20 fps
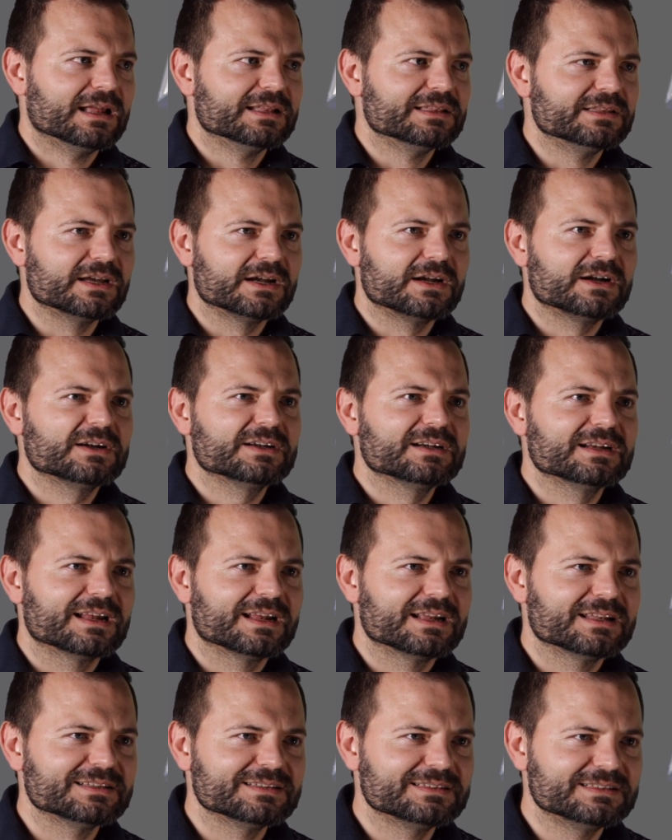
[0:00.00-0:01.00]
there,
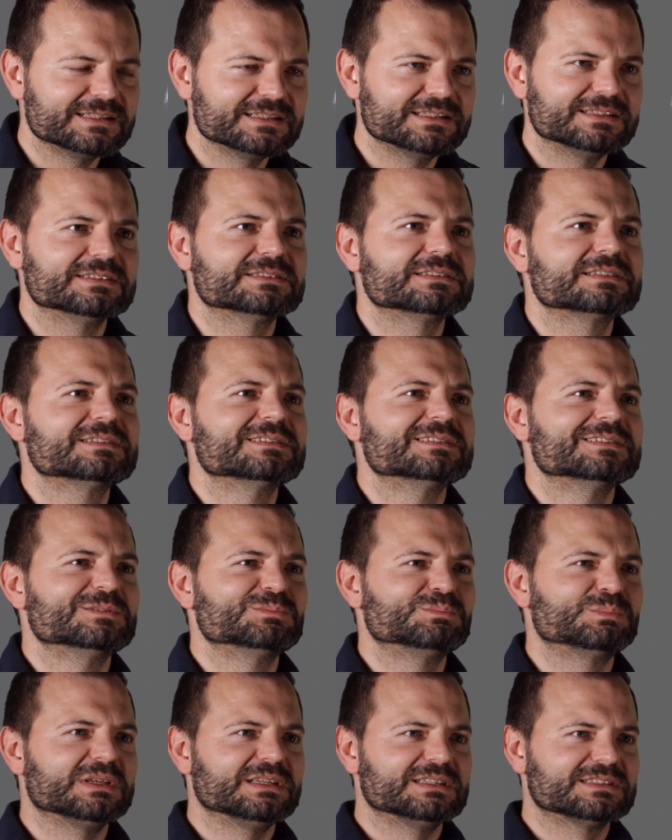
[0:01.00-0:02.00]
and this
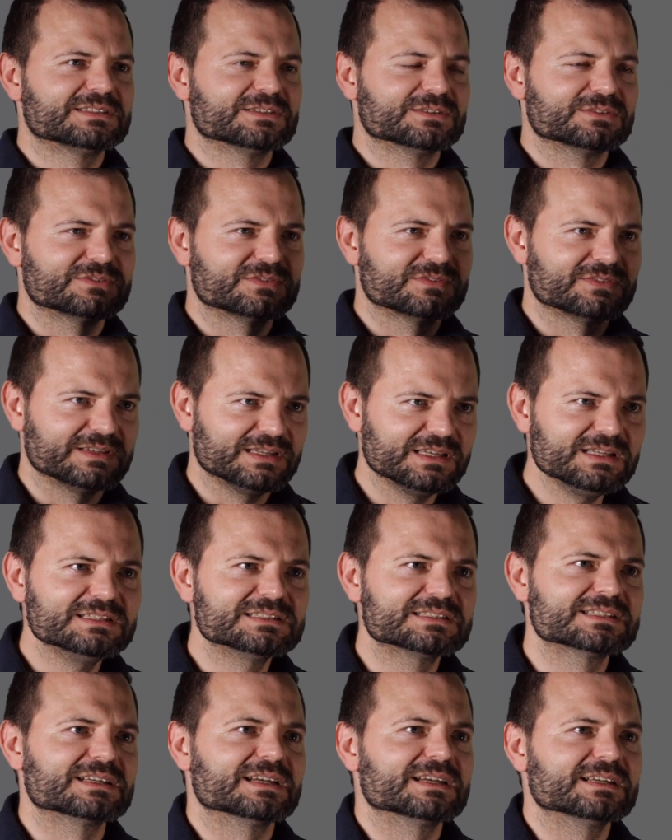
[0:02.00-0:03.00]
piece of
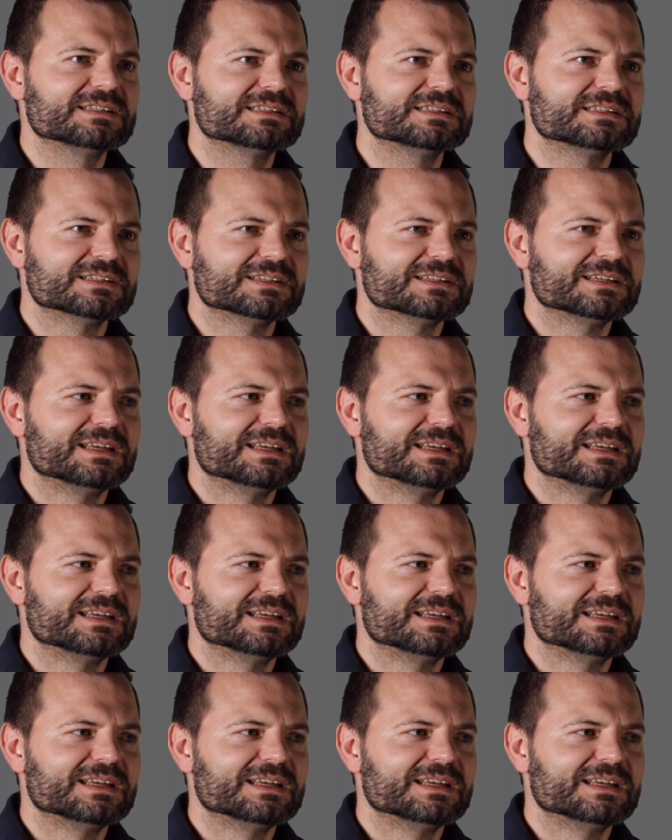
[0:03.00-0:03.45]
insight